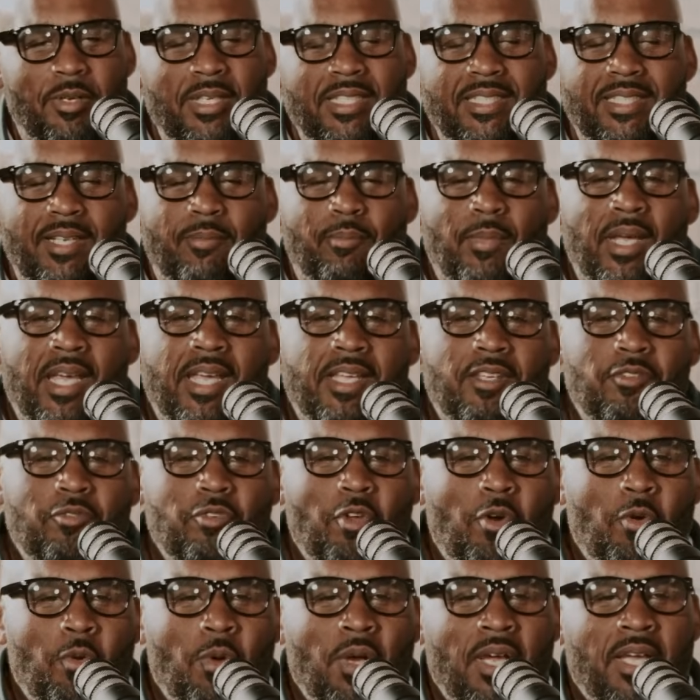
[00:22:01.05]
He said, man,
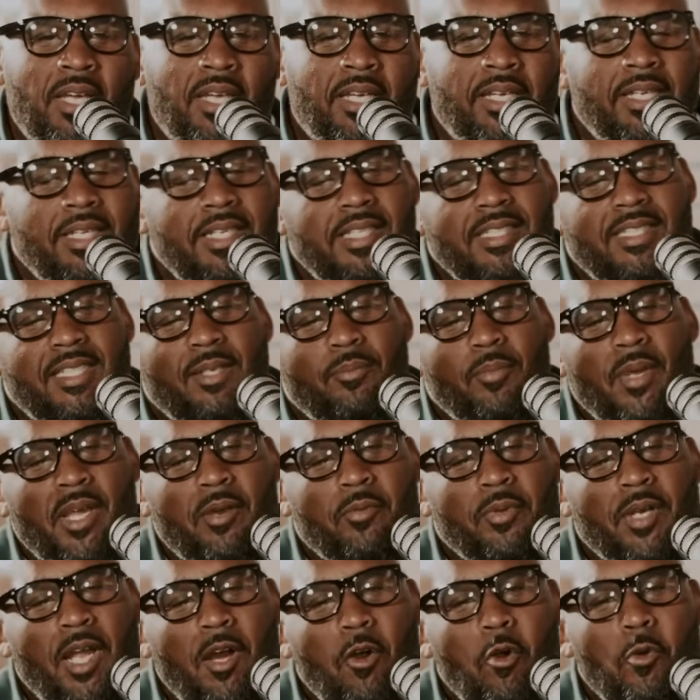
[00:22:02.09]
when I